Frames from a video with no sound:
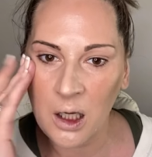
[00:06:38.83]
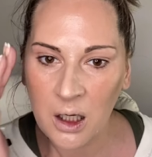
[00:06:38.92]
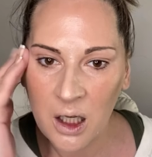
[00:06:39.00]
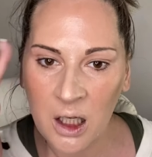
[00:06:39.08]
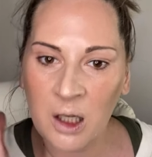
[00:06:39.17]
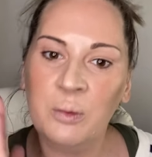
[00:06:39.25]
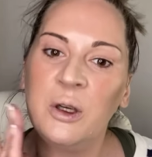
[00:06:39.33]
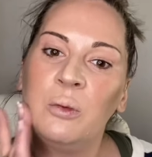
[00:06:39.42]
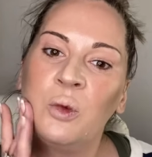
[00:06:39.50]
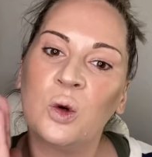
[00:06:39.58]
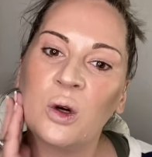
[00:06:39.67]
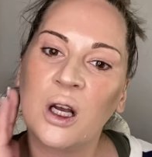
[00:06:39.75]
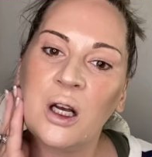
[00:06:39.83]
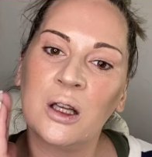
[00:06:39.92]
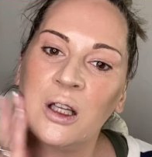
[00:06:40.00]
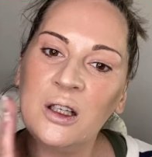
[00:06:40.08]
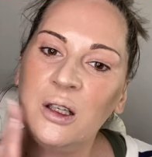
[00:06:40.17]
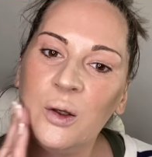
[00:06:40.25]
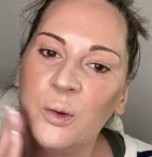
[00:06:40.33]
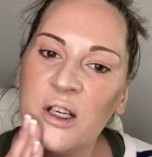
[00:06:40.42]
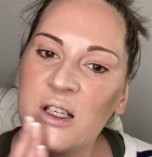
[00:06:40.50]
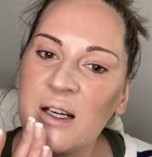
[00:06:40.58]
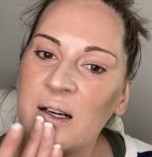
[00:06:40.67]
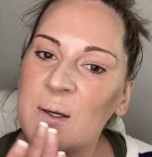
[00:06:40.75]
and a bit more colour,
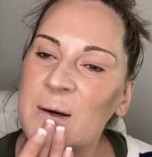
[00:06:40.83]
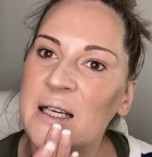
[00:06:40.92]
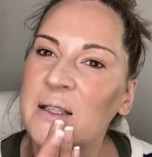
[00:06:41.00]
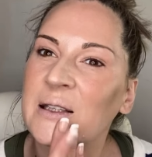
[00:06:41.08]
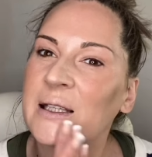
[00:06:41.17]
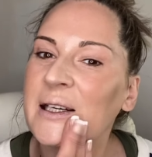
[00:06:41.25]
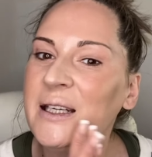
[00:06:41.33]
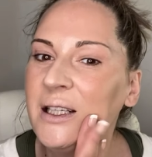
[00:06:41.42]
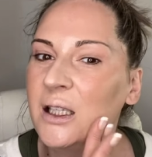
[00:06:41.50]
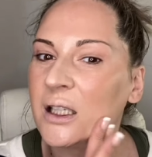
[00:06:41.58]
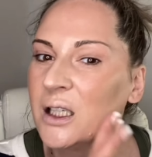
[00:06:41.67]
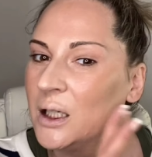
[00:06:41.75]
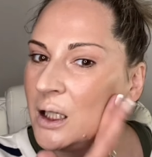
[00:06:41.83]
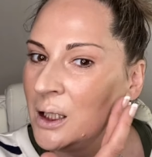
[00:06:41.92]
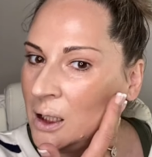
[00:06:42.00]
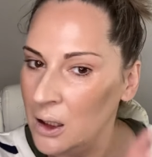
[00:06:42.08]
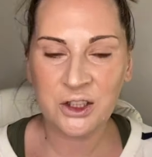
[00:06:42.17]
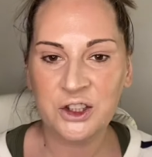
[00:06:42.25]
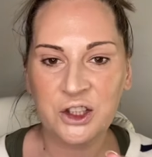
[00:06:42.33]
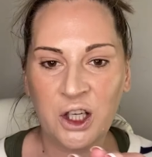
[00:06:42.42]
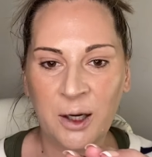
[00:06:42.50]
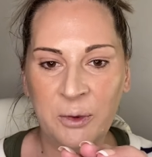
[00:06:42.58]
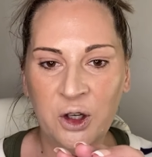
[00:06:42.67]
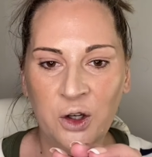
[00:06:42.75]
which I quite like.
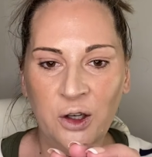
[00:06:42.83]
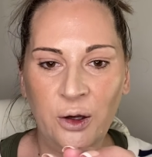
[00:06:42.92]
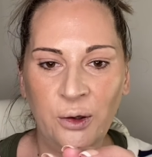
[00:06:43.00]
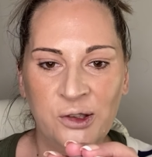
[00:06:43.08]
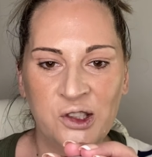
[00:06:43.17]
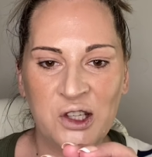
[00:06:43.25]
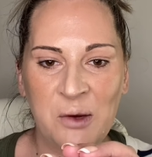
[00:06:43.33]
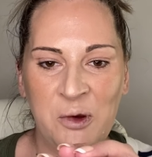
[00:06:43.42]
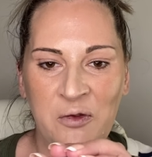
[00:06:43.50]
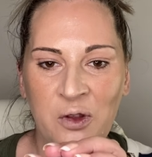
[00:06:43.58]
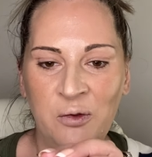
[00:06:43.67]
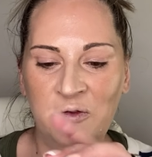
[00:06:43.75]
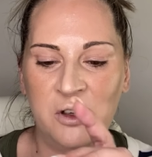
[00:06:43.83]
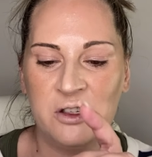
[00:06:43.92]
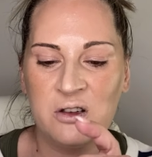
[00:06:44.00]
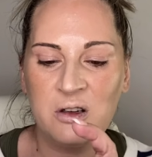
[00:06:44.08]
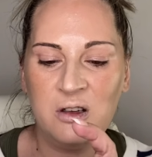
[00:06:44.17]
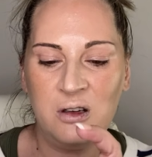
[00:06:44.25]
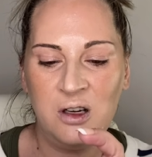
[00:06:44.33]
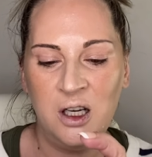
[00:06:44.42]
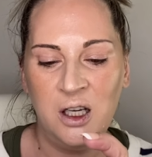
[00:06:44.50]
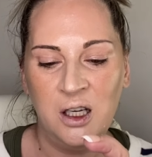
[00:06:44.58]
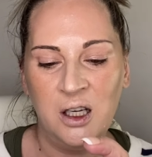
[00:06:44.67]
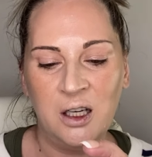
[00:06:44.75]
I'm going to use some of the Vision.
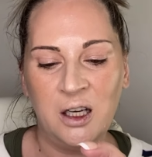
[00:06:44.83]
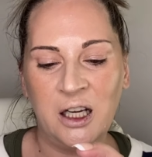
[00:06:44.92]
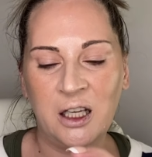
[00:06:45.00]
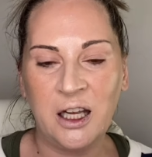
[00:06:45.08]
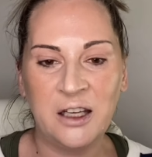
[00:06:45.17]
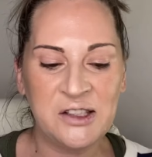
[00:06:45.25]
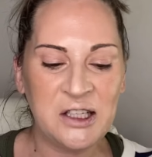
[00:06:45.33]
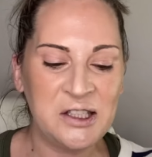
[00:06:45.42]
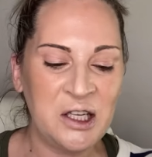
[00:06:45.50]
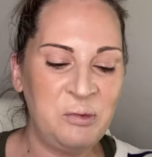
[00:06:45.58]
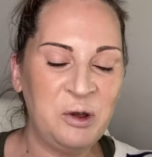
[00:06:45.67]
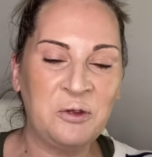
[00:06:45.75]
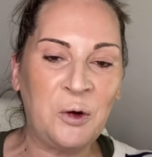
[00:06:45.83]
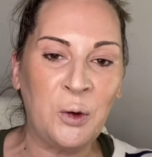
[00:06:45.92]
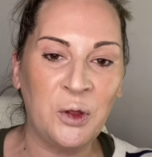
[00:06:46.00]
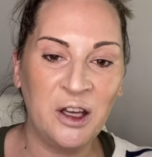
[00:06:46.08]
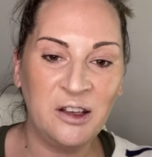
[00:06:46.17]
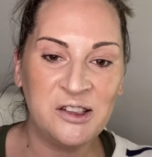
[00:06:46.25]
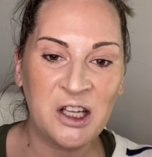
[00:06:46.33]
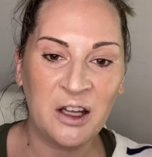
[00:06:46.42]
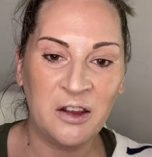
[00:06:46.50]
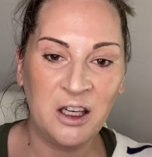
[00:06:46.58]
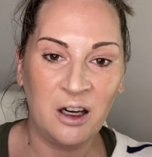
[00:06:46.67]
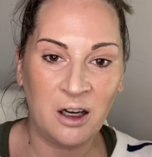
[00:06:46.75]
Now, as I said before, these are
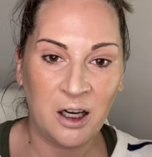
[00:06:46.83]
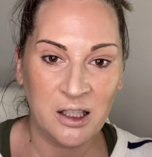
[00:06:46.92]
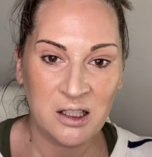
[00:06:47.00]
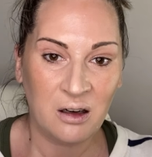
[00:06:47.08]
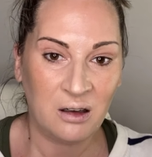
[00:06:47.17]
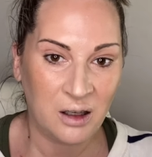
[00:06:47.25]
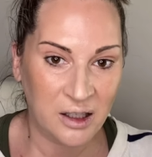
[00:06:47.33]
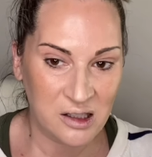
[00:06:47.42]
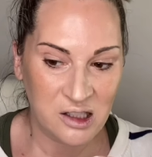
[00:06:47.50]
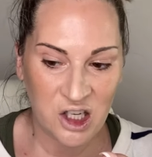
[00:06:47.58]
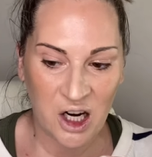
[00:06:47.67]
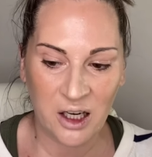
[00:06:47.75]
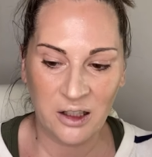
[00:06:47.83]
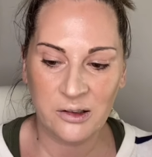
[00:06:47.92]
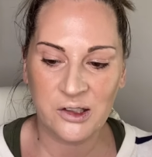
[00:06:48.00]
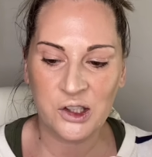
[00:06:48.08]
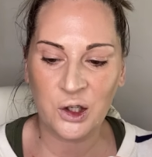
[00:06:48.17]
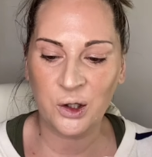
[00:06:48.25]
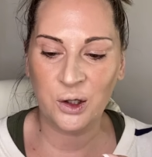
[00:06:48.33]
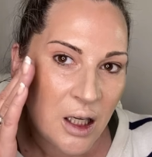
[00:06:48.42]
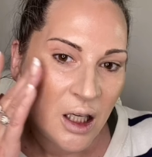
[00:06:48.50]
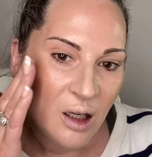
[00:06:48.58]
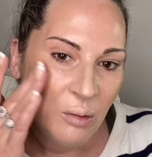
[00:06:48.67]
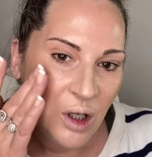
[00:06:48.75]
the eye-to-eye shades, so they
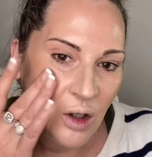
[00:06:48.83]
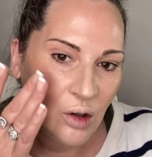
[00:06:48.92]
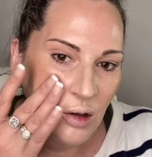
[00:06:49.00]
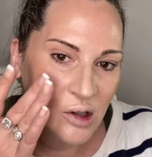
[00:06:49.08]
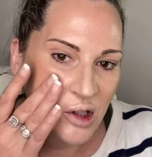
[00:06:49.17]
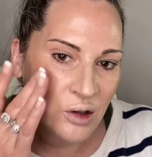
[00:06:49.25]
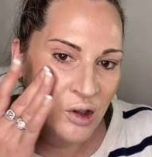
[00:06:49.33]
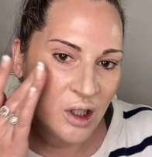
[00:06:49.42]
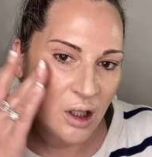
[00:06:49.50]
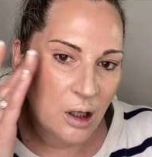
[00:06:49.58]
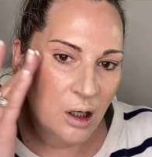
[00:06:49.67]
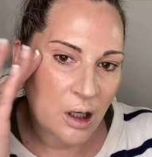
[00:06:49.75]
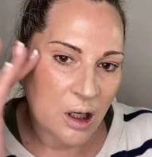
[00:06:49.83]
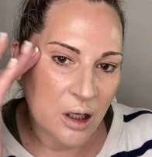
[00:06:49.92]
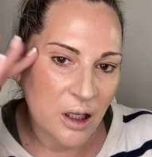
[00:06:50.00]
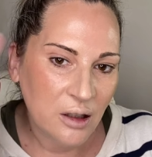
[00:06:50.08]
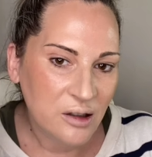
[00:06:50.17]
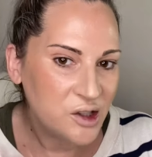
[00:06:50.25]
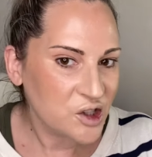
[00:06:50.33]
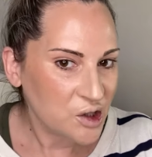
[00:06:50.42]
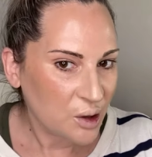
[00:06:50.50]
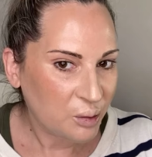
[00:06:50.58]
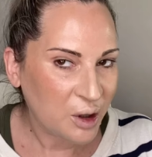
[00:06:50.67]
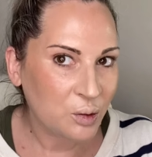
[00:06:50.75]
can be used on the eyes.
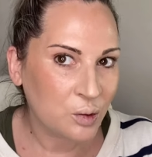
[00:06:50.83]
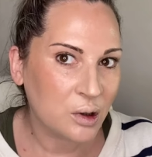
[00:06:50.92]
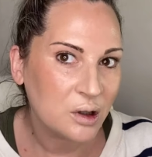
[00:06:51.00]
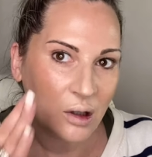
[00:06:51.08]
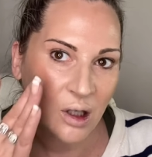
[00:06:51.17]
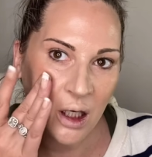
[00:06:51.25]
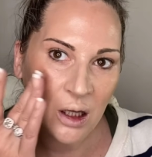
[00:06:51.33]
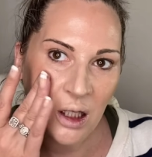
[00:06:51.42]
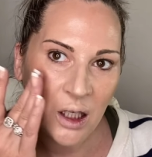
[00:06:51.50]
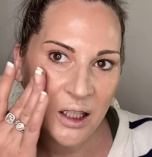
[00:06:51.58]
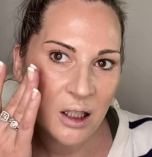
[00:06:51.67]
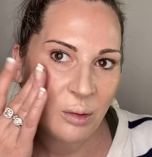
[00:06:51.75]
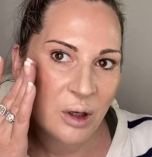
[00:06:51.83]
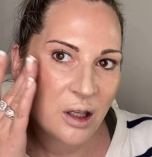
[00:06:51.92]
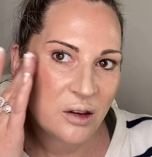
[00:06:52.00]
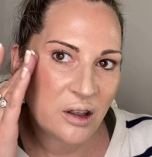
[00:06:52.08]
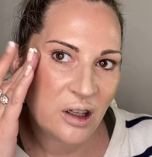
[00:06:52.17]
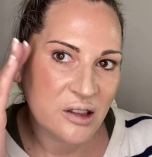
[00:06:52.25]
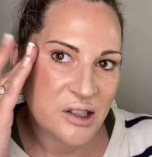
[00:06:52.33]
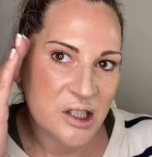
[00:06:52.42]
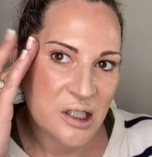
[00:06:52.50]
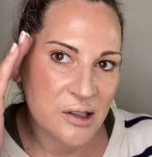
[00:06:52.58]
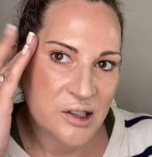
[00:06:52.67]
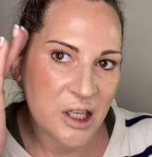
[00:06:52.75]
But what I like about these
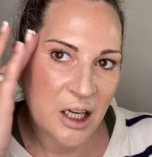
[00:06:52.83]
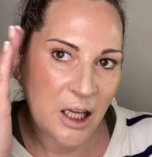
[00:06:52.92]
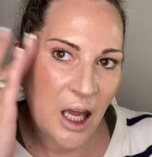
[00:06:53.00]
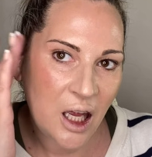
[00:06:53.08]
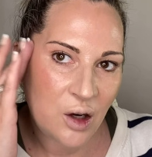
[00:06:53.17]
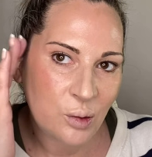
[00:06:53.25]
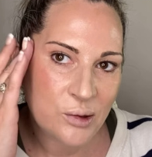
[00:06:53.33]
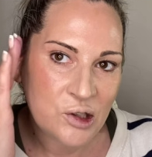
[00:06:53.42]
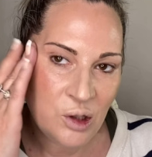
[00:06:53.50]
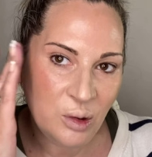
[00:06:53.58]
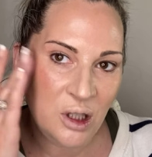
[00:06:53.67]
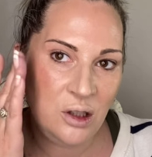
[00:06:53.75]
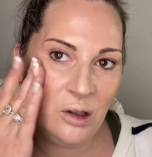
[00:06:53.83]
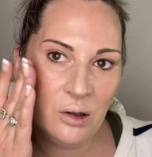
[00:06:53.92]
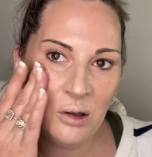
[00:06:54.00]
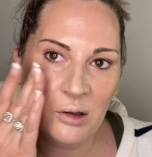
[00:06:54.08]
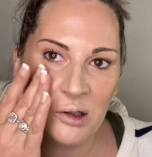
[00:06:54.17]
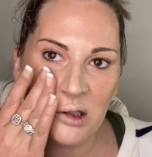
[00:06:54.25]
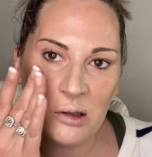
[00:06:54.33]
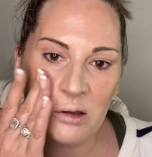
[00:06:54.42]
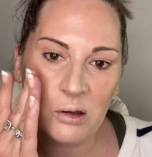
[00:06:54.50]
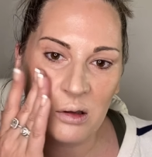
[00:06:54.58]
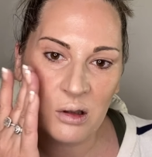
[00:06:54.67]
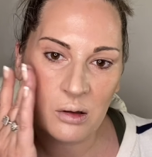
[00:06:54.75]
is they can also be used
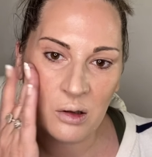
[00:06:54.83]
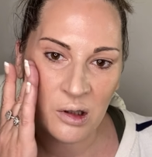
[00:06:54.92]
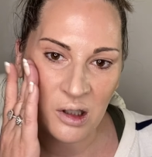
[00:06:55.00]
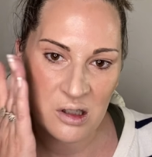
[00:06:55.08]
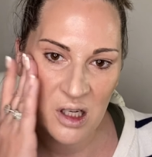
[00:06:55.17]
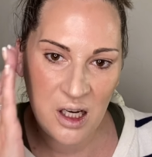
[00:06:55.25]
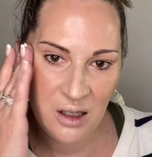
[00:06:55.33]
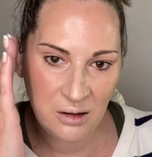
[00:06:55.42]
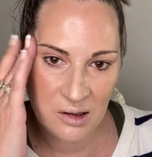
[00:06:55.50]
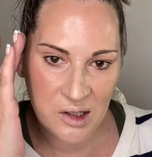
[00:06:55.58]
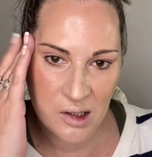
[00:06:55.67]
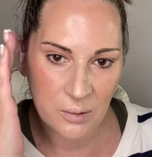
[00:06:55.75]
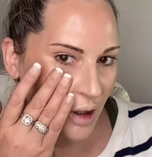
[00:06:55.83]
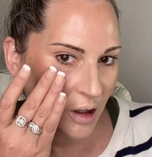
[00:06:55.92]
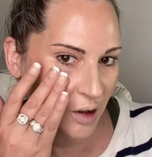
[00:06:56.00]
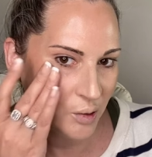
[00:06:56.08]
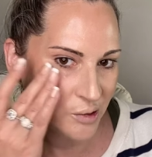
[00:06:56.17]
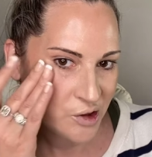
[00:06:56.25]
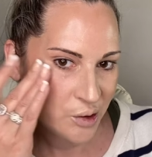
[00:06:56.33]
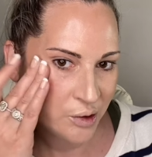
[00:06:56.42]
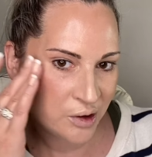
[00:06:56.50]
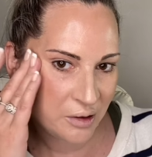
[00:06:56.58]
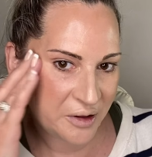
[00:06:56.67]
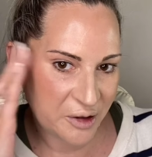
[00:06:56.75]
on the cheeks and also on
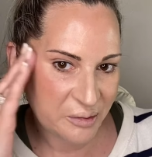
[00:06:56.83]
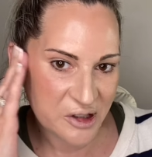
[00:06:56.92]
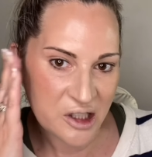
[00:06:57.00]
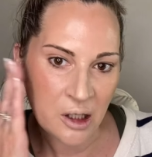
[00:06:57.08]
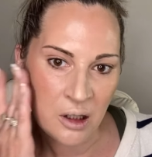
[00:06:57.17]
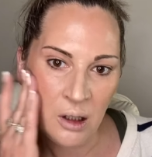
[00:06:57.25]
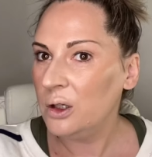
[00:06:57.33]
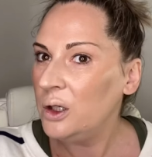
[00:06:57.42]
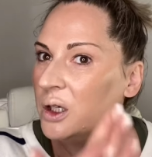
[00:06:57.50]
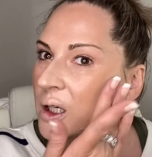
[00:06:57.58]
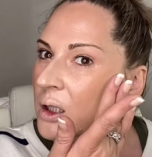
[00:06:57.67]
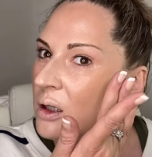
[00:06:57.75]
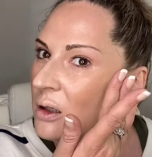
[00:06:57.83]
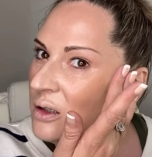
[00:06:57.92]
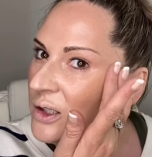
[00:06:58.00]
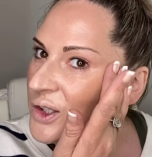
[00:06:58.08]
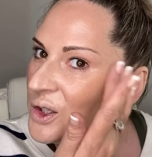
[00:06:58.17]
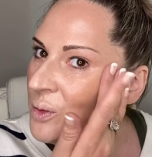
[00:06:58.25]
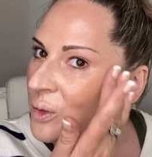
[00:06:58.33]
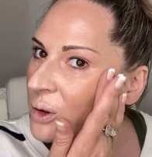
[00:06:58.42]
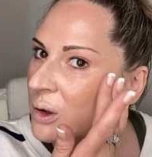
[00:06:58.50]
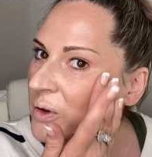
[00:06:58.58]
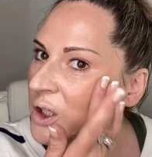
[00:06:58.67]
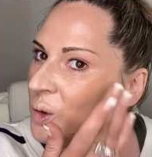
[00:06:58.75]
the lips. You can use them
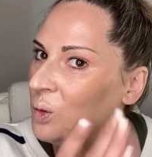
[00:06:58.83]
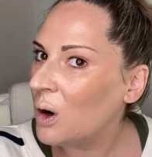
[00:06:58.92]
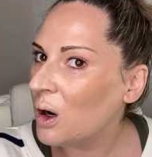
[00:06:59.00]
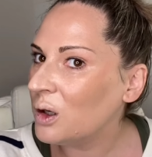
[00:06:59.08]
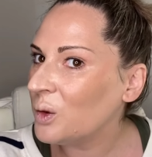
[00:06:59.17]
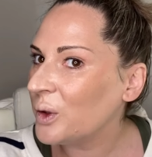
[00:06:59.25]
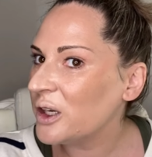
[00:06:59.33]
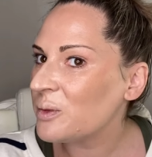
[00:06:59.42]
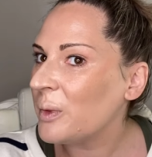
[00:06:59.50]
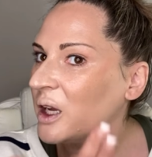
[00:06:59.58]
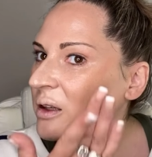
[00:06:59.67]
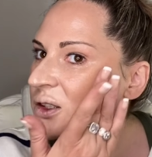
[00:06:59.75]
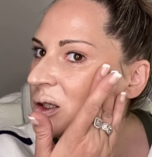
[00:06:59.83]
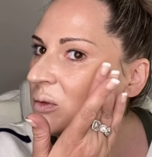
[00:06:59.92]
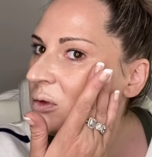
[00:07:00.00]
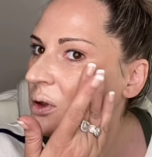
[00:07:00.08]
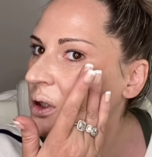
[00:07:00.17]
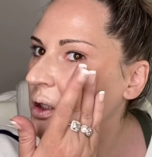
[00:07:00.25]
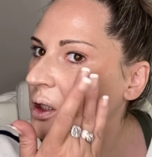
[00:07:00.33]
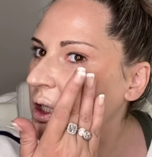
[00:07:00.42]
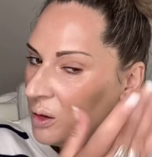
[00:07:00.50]
wherever you want, which makes them really